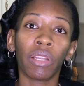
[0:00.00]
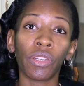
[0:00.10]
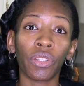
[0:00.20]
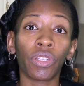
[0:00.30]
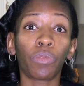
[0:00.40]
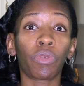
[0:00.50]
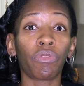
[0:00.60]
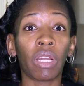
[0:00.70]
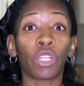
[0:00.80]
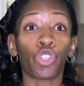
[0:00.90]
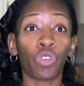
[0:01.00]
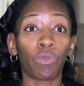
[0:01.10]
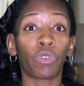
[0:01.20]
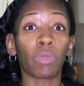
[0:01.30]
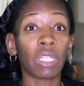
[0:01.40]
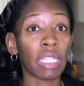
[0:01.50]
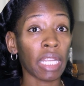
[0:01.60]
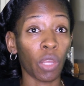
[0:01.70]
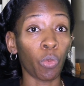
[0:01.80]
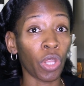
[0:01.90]
this is to prevent the shrimp from
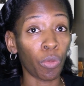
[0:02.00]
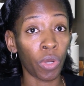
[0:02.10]
sticking when you